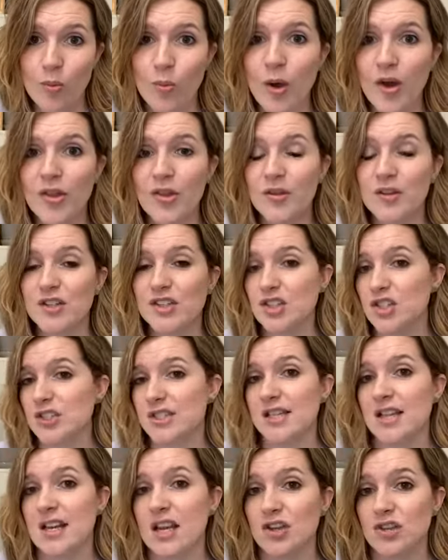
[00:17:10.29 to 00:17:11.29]
whether it's just
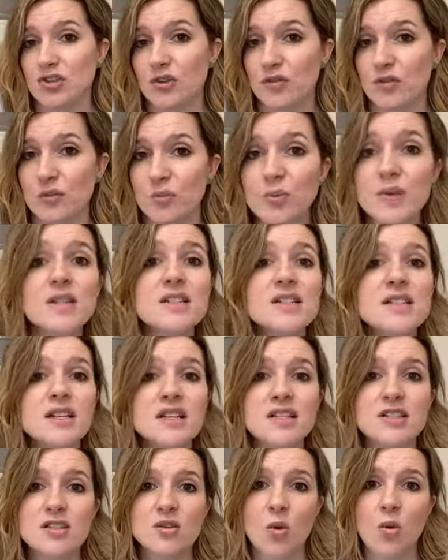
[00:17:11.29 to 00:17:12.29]
the nature of your
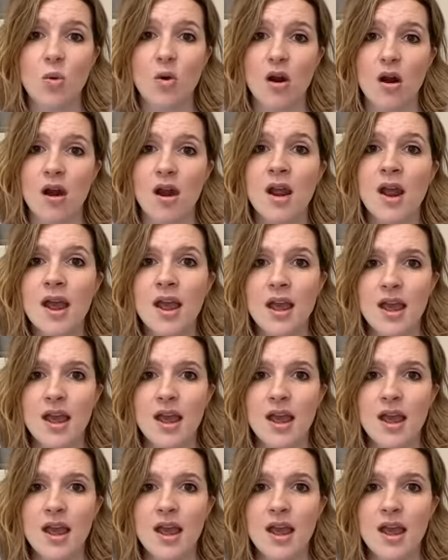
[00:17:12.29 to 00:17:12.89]
business or